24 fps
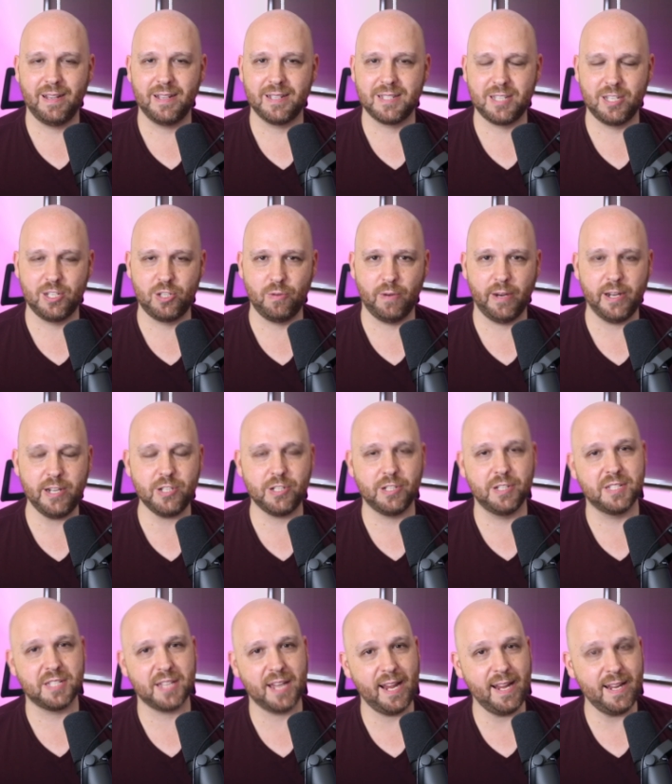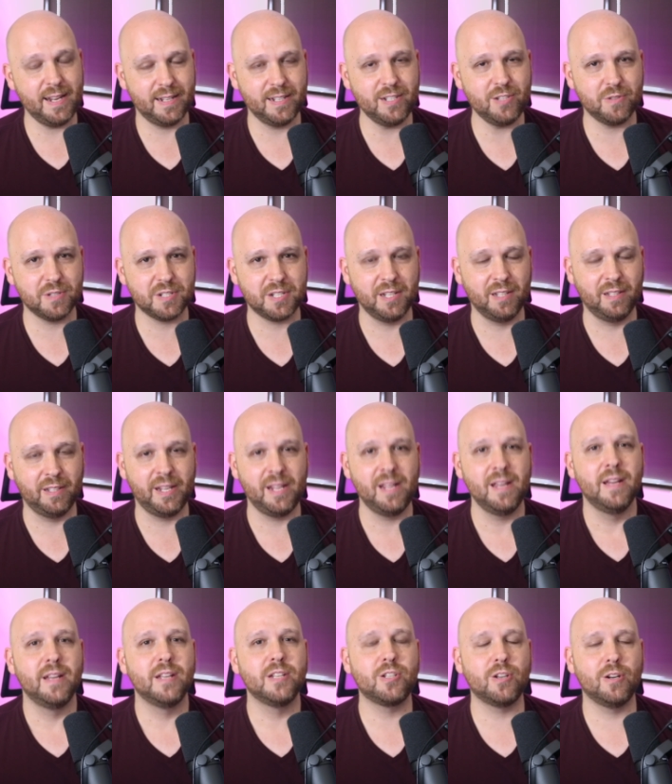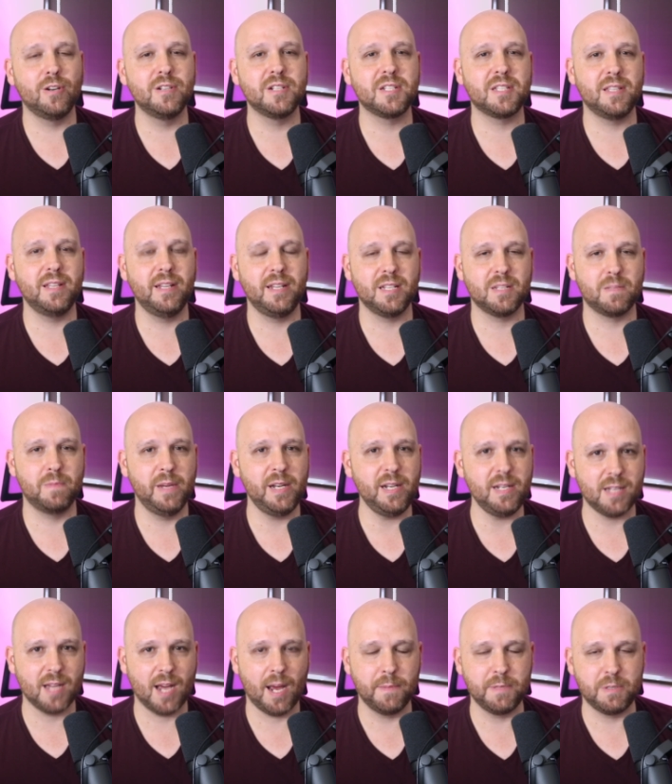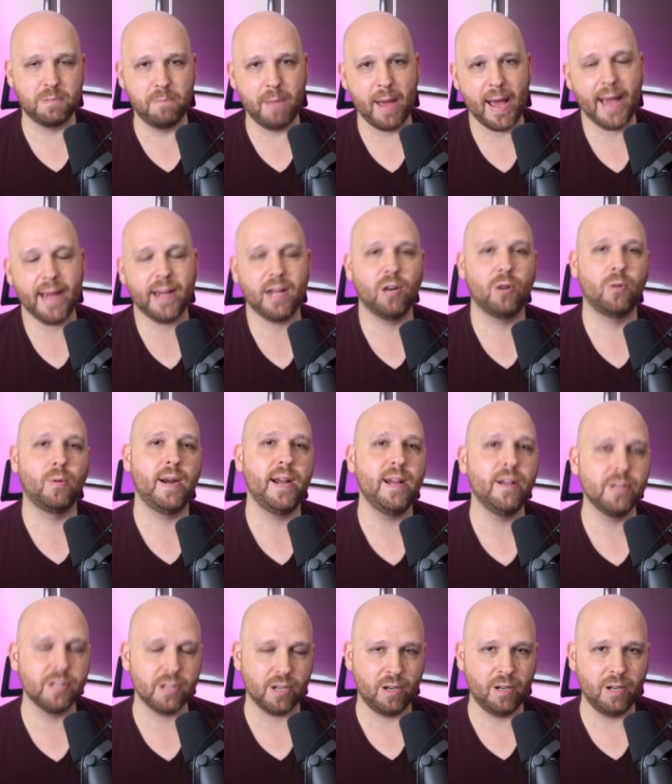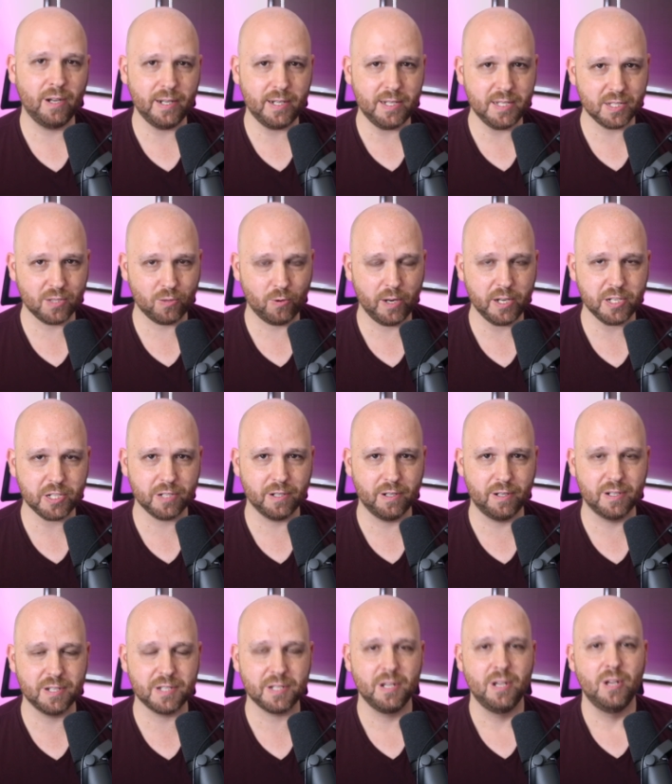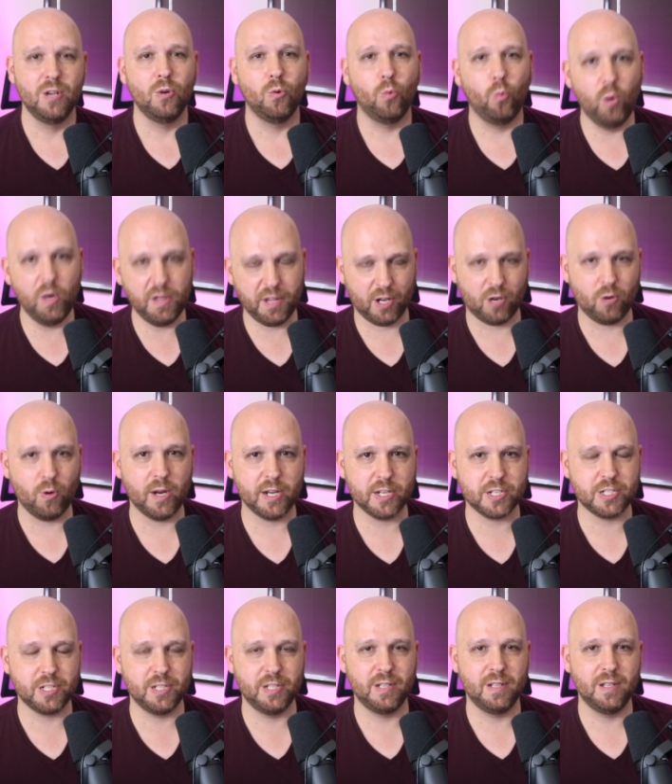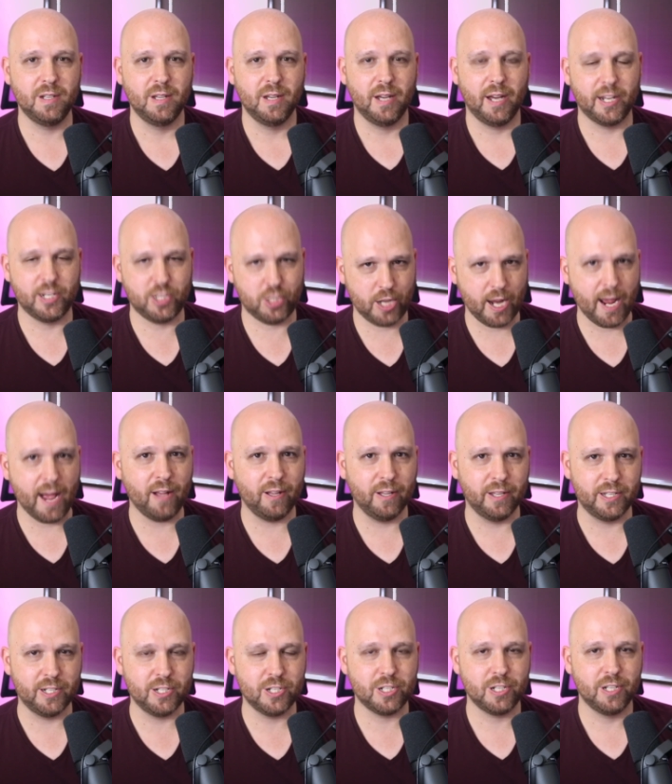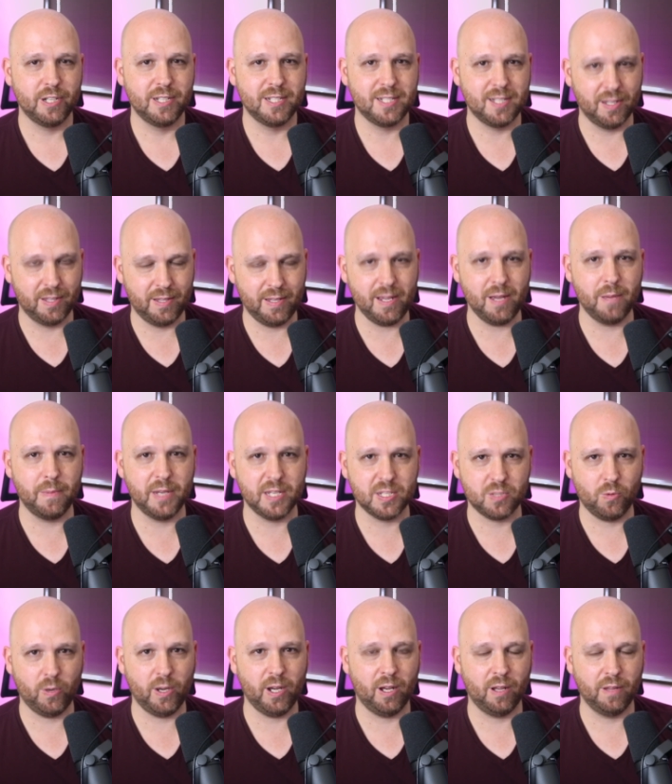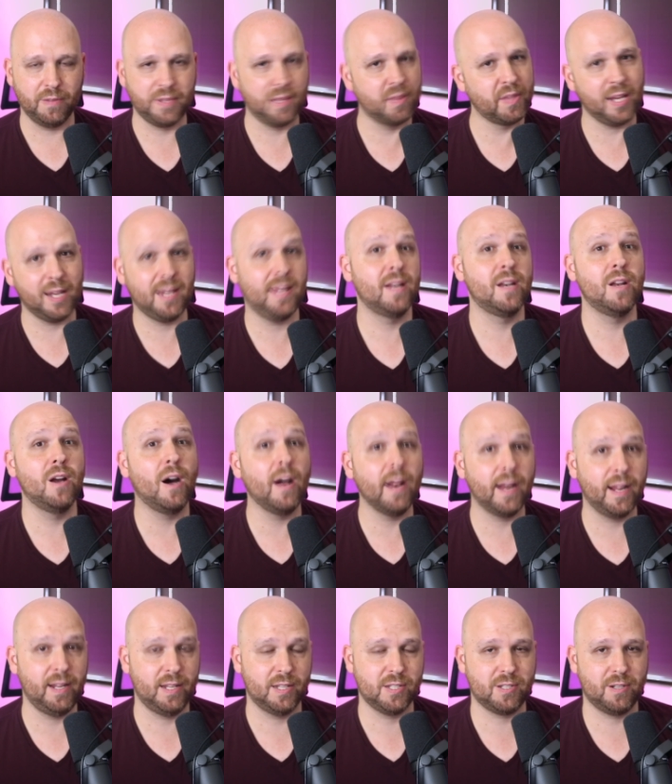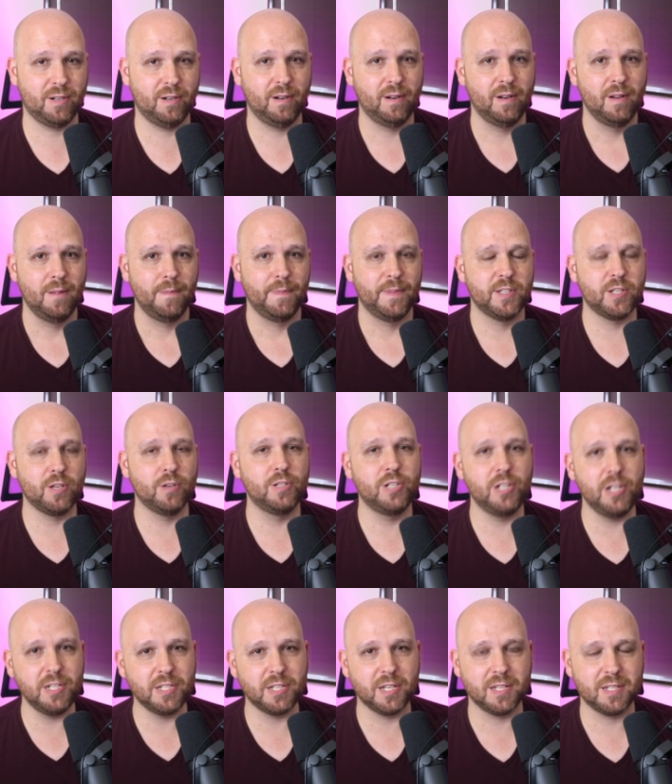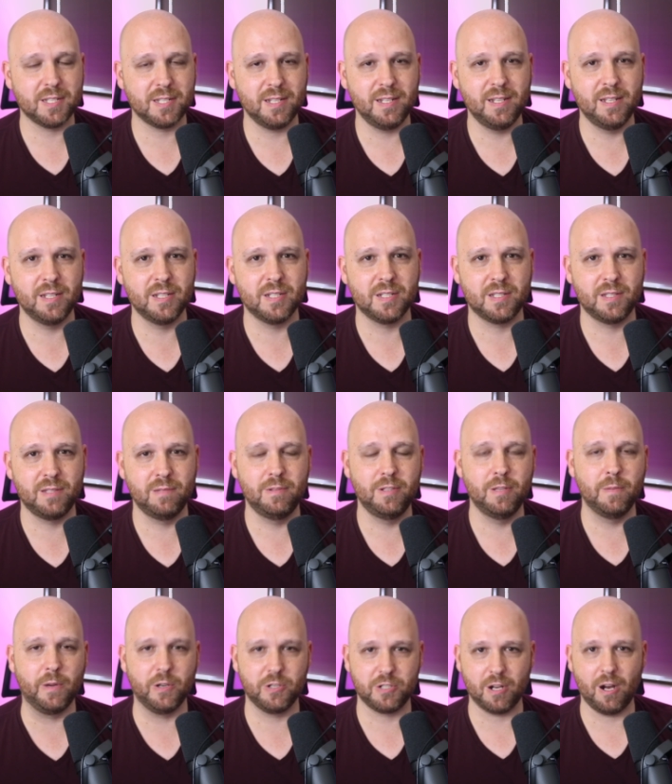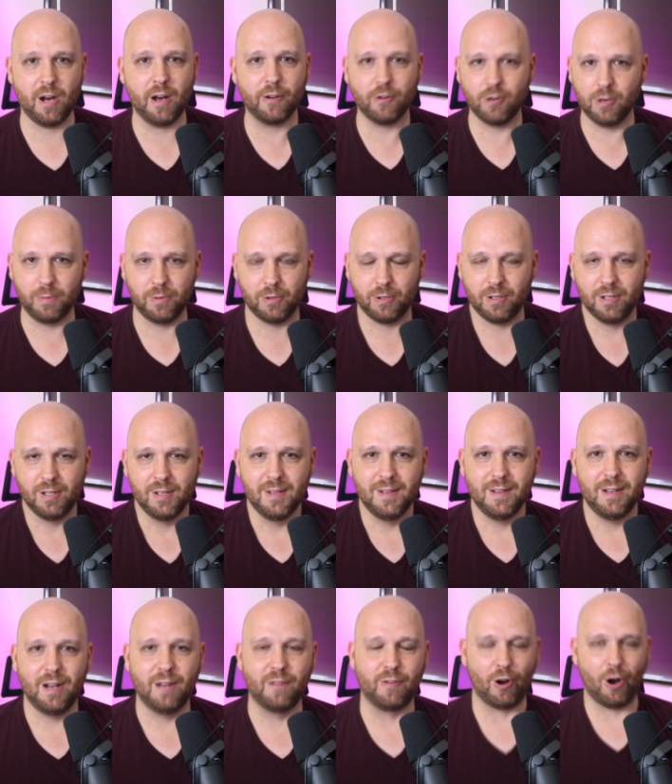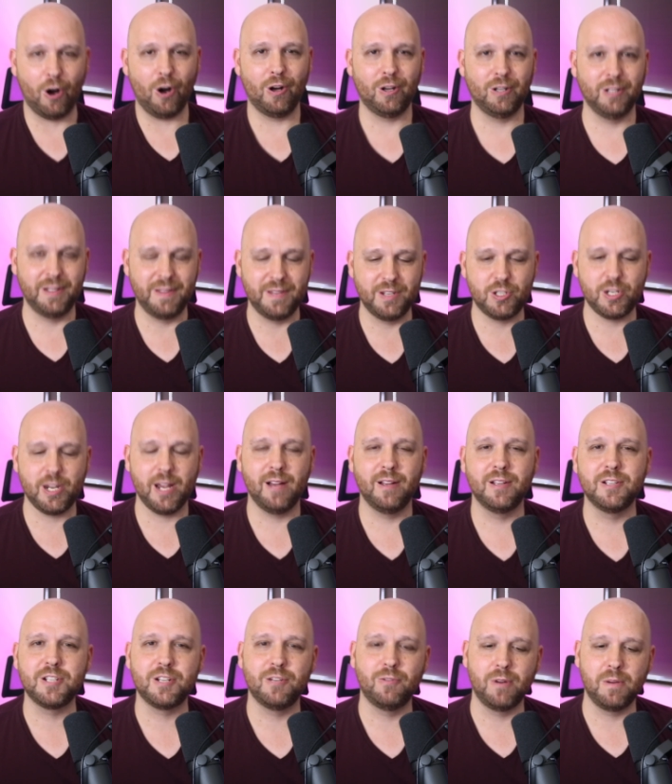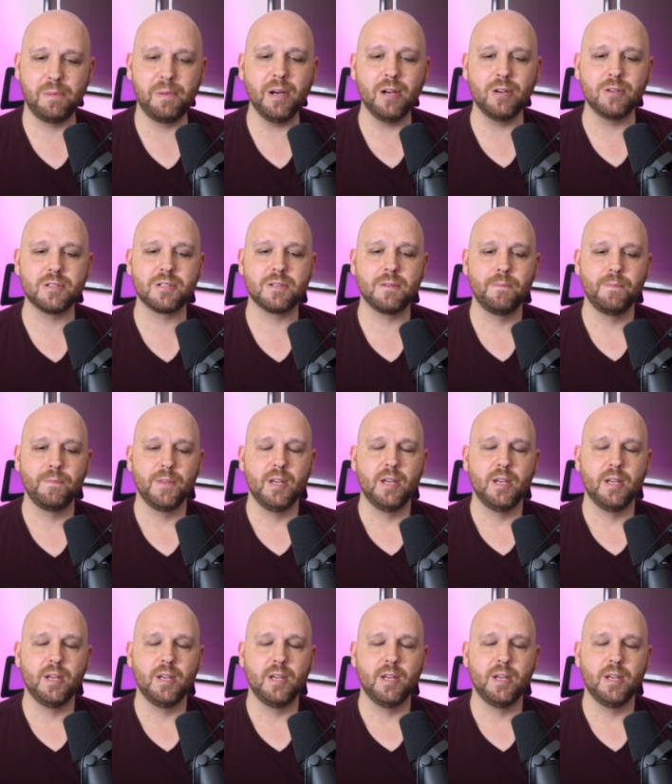situations, and interestingly, turns things many times back around on his questioners with a question, a challenge to them as well that they cannot answer. So Jesus is the most honorable of all in the challenge and riposte.